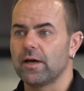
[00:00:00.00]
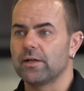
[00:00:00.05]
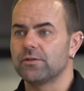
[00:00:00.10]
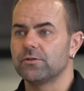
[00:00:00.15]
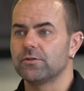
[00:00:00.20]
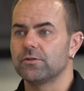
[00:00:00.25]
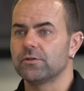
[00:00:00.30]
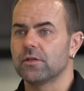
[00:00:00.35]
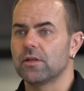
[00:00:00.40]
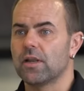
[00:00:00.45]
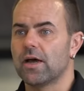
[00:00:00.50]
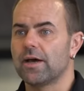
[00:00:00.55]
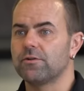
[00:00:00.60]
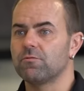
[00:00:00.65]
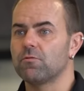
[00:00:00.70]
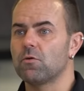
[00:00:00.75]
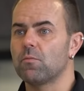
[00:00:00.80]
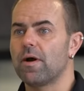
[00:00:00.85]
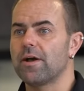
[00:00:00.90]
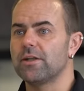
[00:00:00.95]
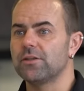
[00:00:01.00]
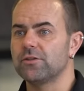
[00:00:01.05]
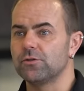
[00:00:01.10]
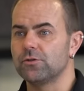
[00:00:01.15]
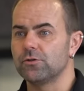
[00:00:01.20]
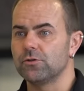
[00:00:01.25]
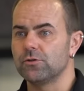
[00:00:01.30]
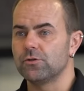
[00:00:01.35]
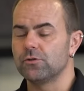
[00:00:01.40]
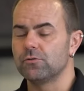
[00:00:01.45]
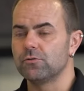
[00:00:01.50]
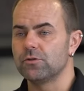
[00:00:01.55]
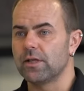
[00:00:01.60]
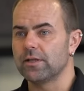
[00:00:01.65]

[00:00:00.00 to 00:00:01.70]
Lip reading: until the light reminds you to do.